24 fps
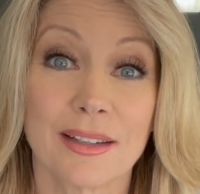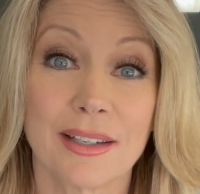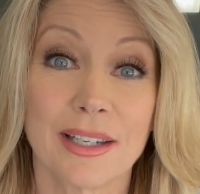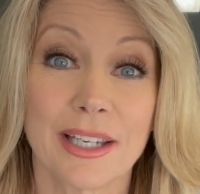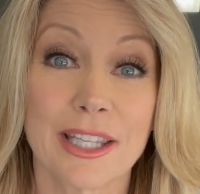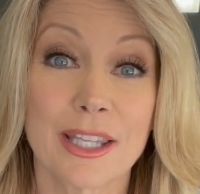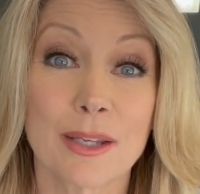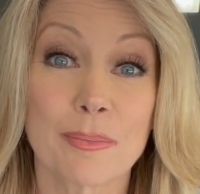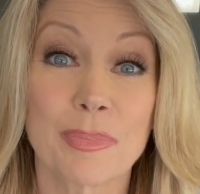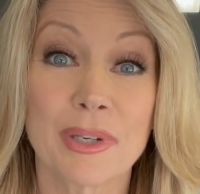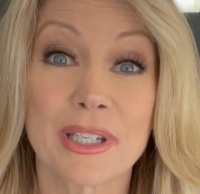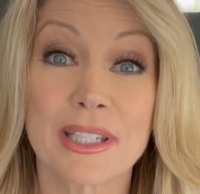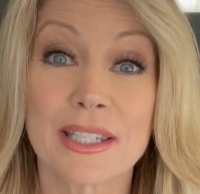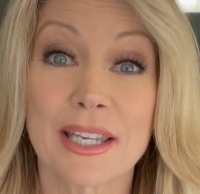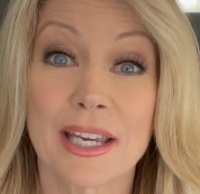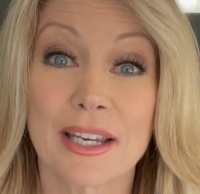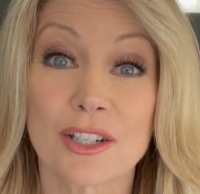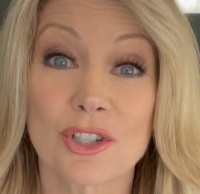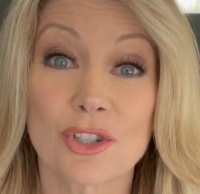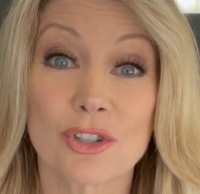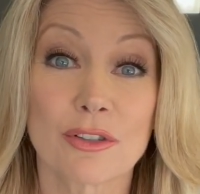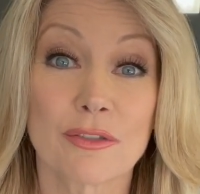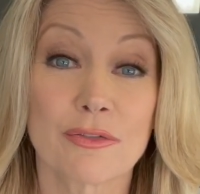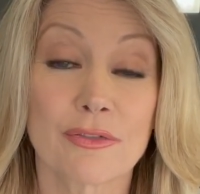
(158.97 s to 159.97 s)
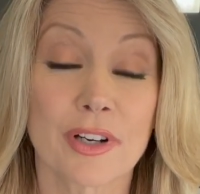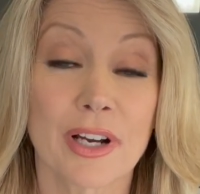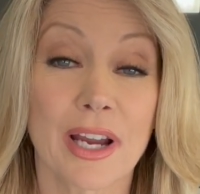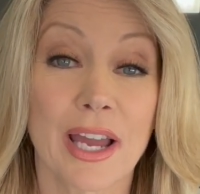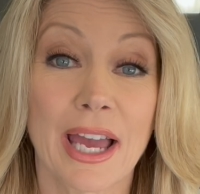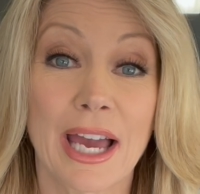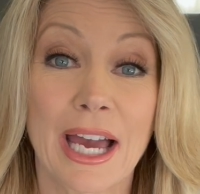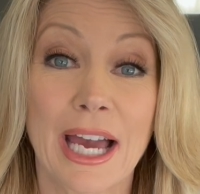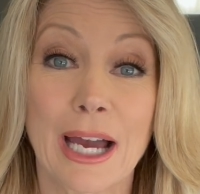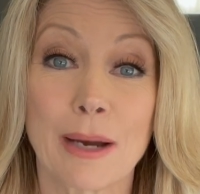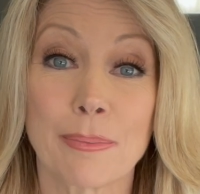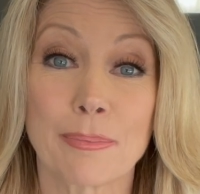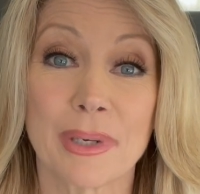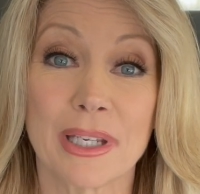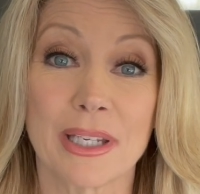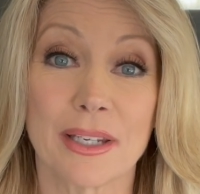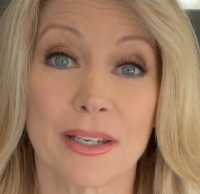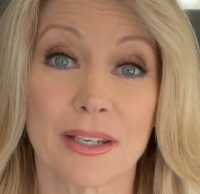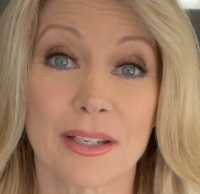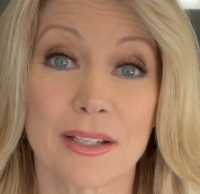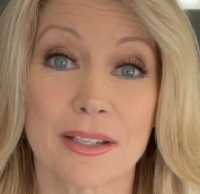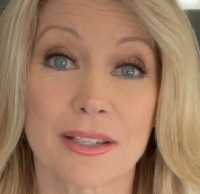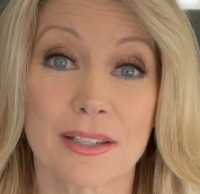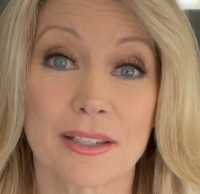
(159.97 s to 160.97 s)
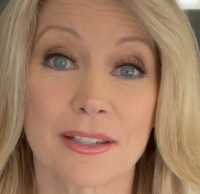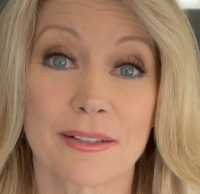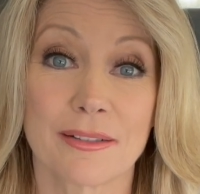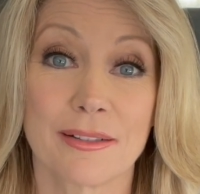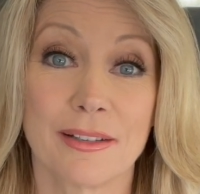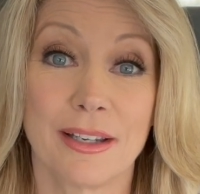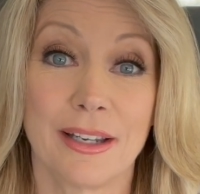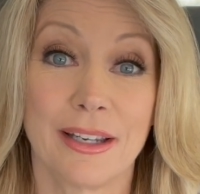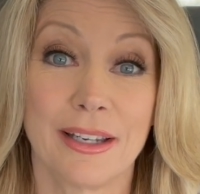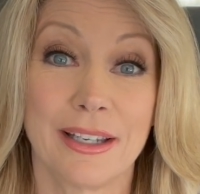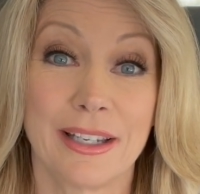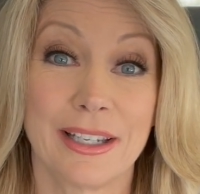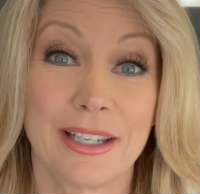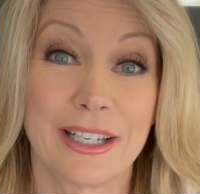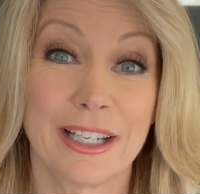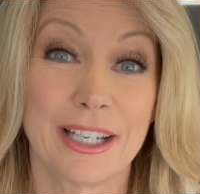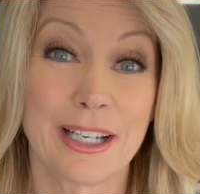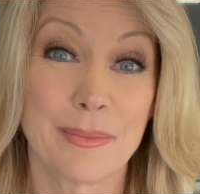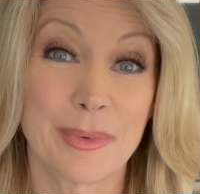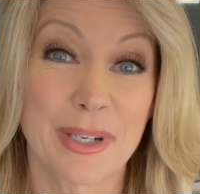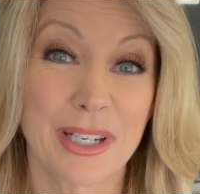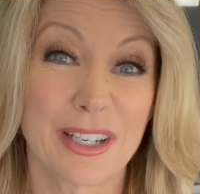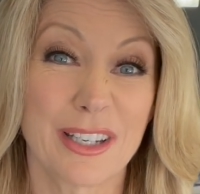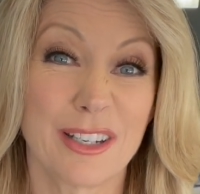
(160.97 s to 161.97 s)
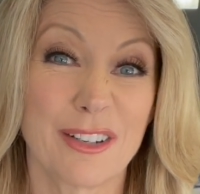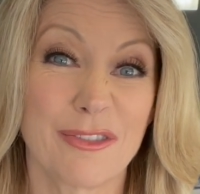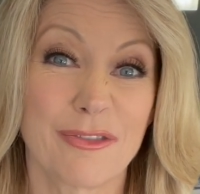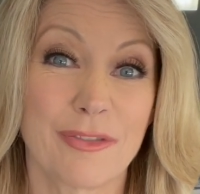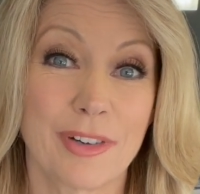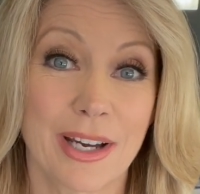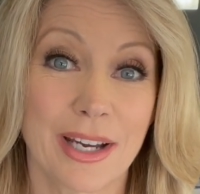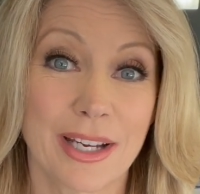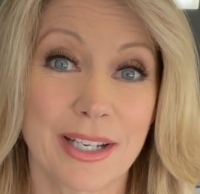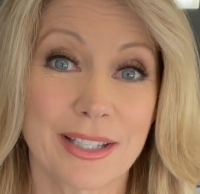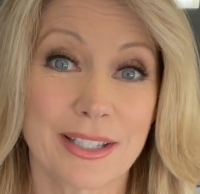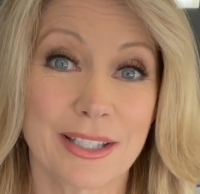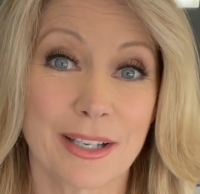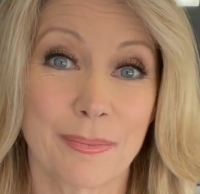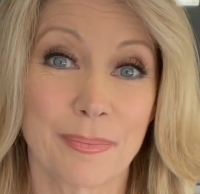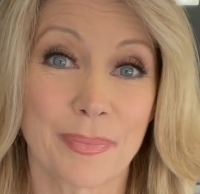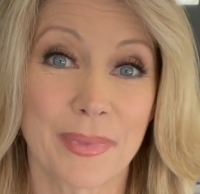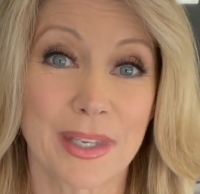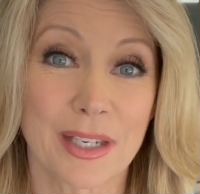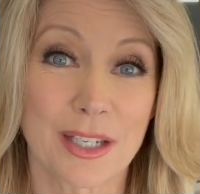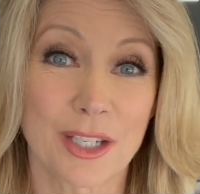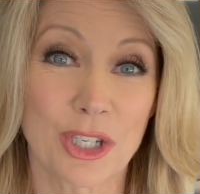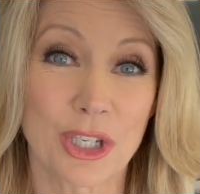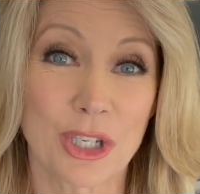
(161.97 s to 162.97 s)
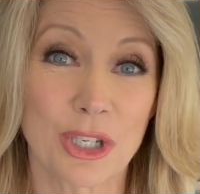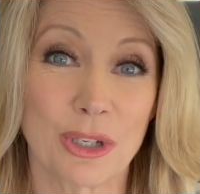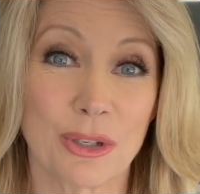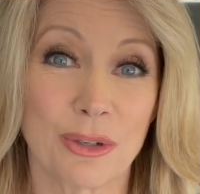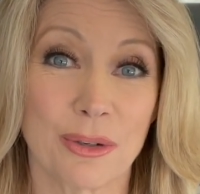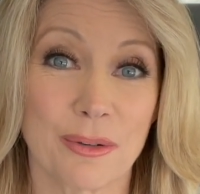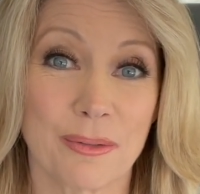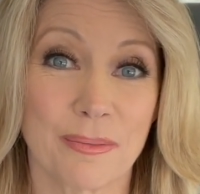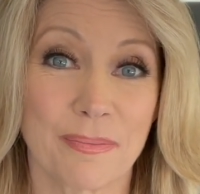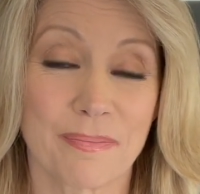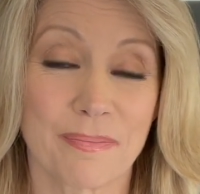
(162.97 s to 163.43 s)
and the potential for happiness. I'm going to confide something to you.